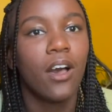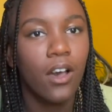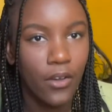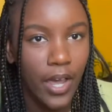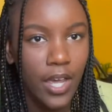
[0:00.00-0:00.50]

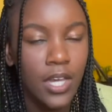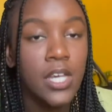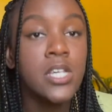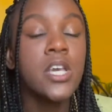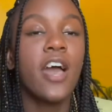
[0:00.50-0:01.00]
okay,
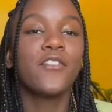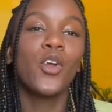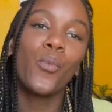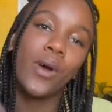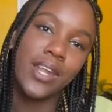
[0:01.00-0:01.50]
if
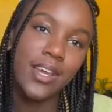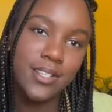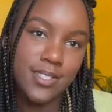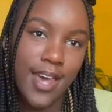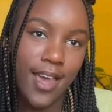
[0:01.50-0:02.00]
you're wanting a
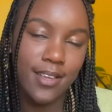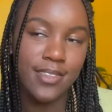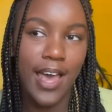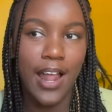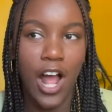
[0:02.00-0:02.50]
deck
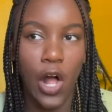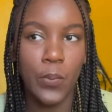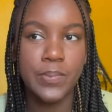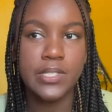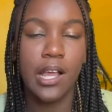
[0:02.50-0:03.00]
that
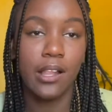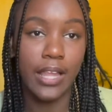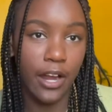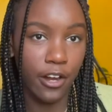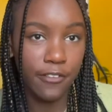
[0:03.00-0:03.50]
helps
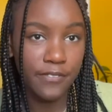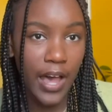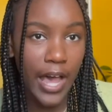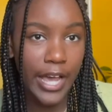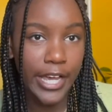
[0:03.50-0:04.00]

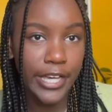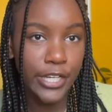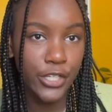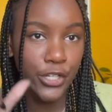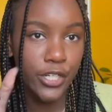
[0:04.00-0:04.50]
clarify
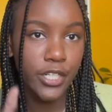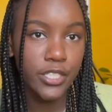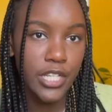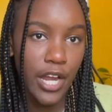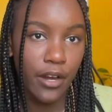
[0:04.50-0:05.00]
your
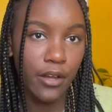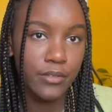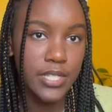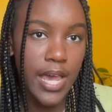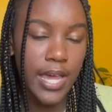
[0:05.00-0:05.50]
tarot
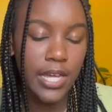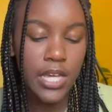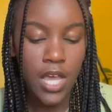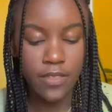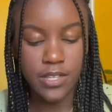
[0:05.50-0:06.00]
deck,
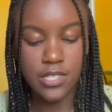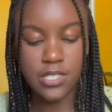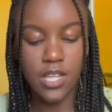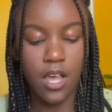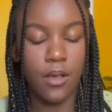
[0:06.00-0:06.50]
this
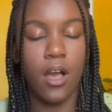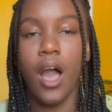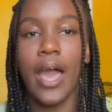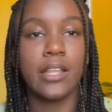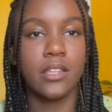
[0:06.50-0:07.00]
is,
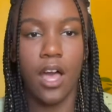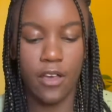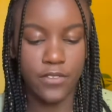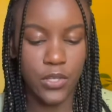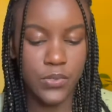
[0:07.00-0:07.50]
I
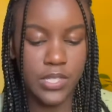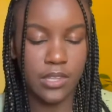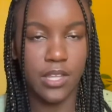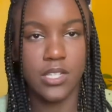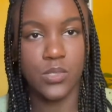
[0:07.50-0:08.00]
love using
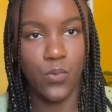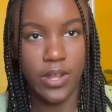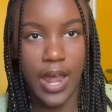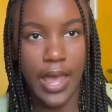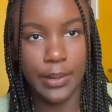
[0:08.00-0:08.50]
this
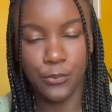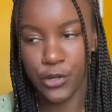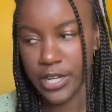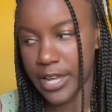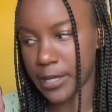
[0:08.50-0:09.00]
when I'm
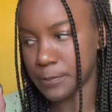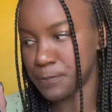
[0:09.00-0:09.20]
reading